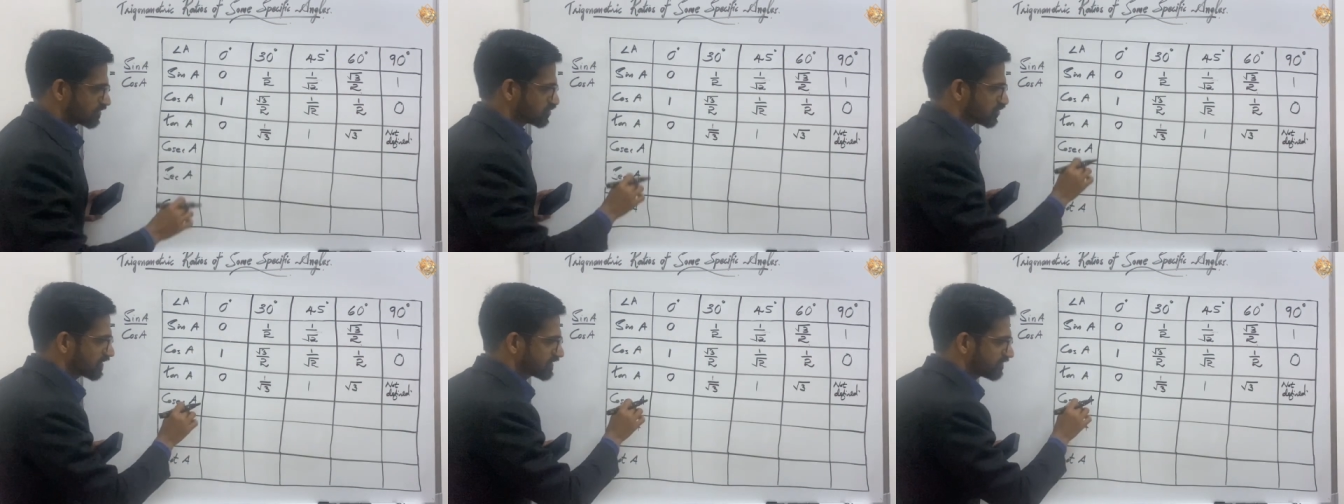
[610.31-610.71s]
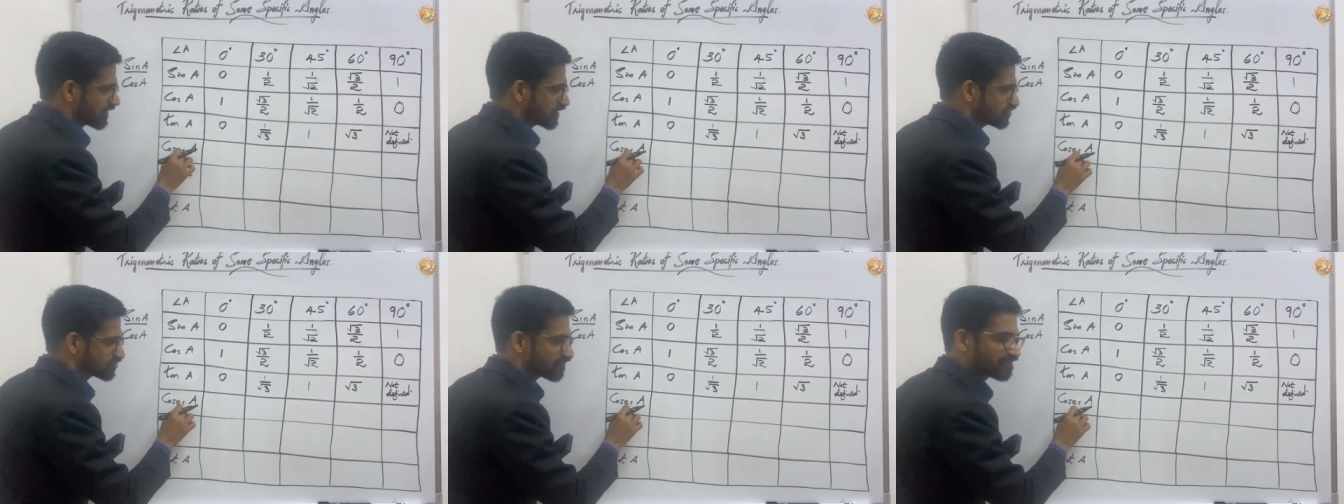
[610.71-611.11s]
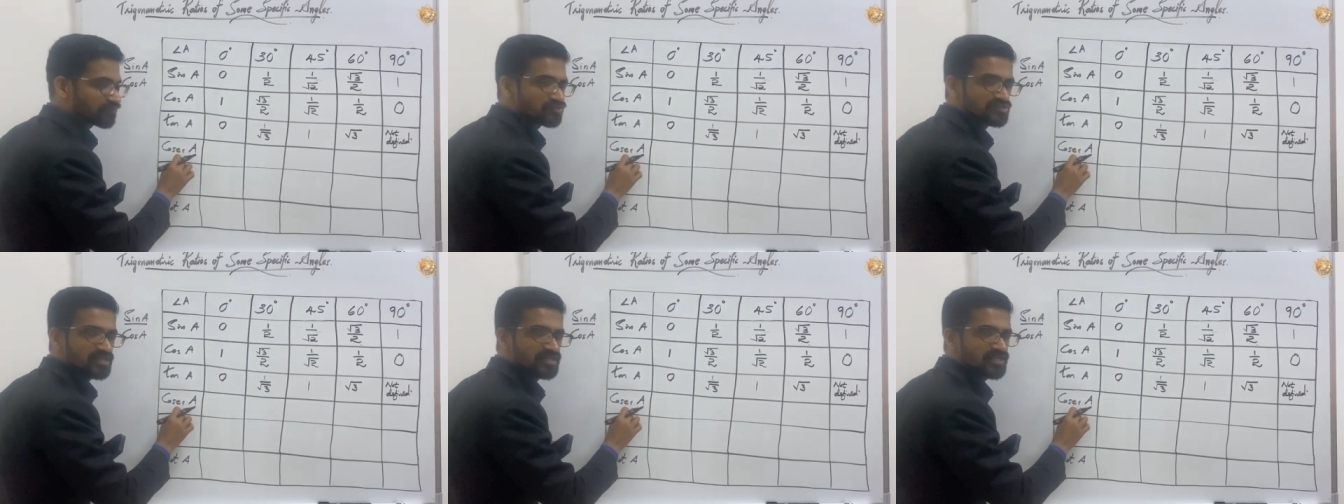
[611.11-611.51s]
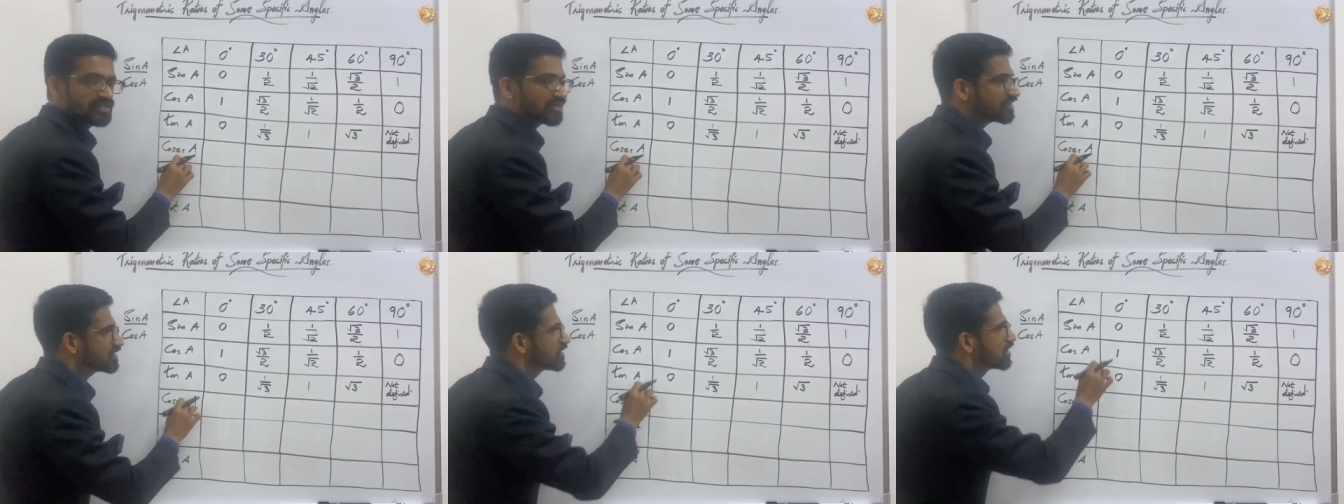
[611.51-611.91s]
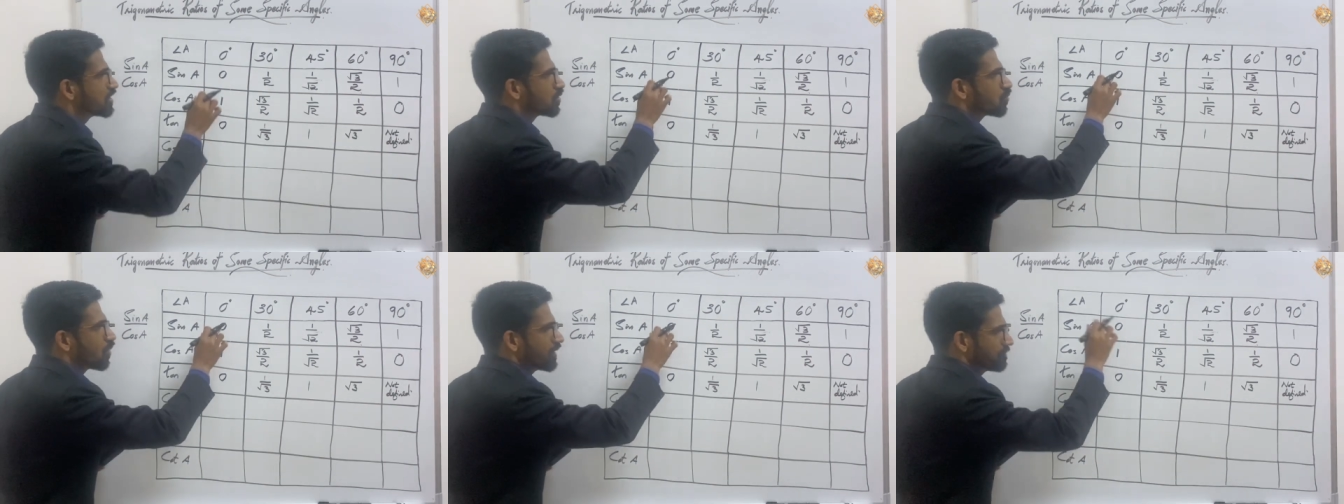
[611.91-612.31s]
To get the values of cosec here,
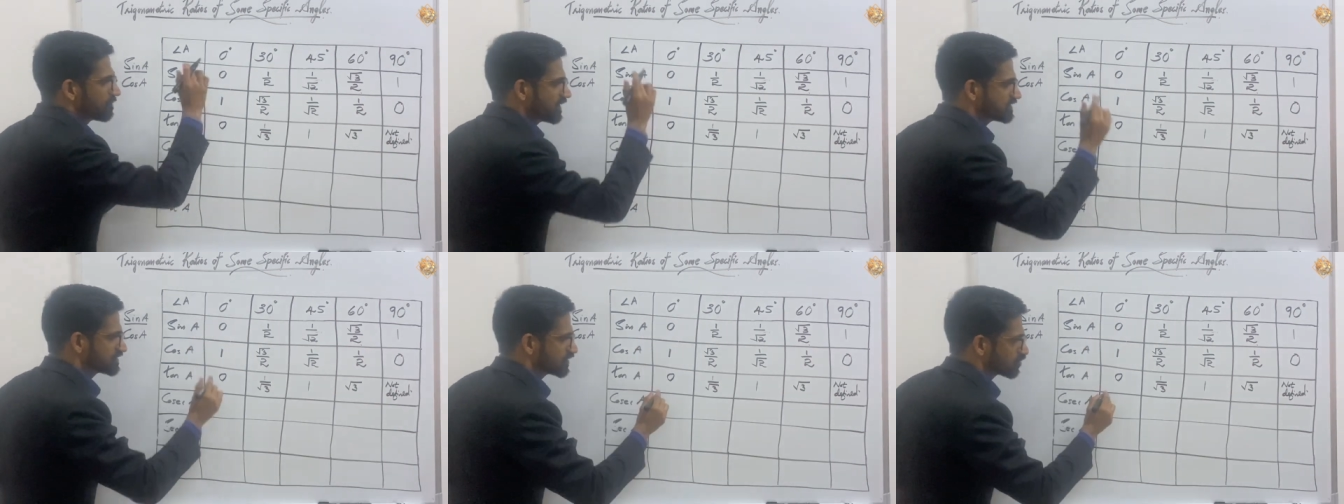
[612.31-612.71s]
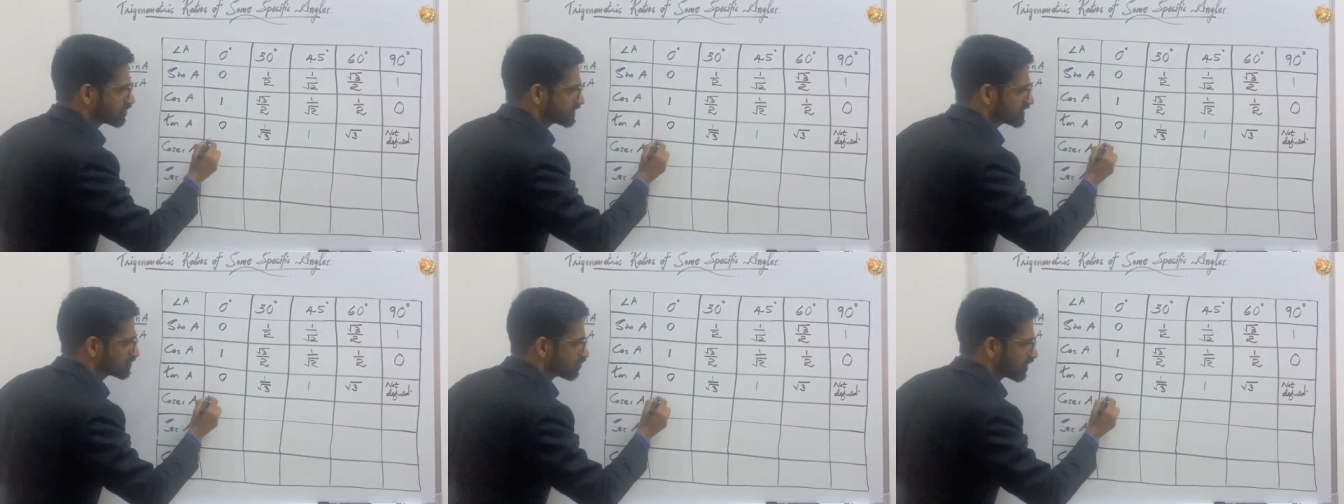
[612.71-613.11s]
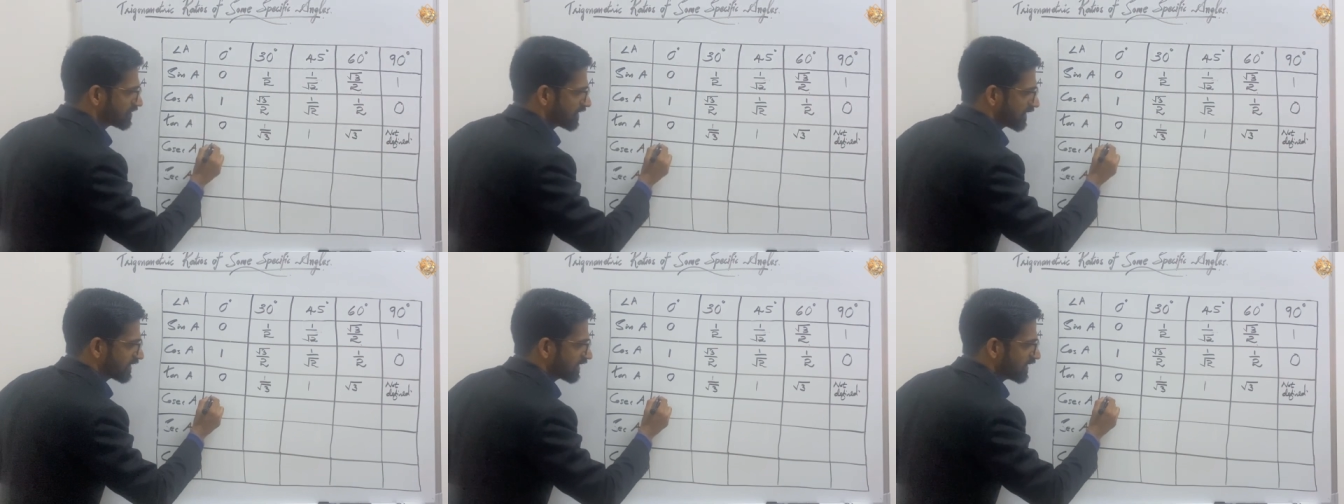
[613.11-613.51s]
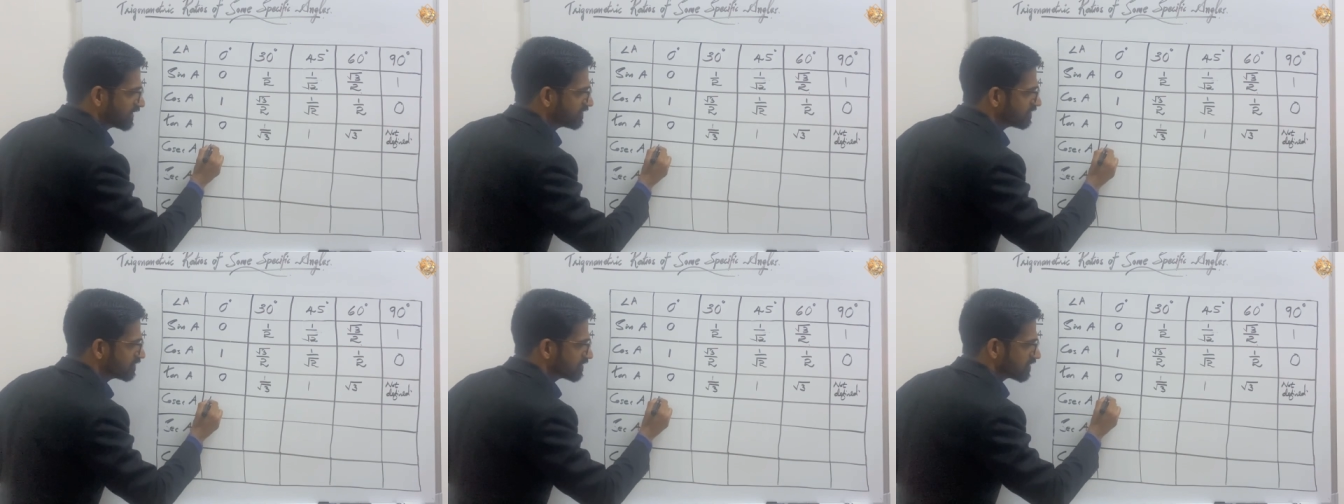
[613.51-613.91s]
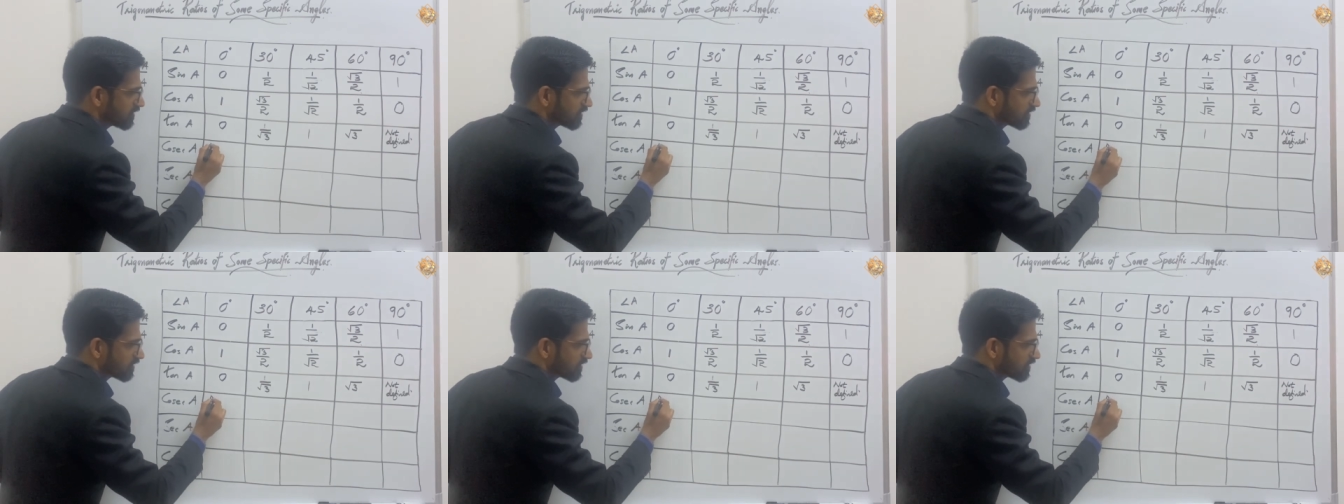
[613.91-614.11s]
1 by 0, it is what? Again,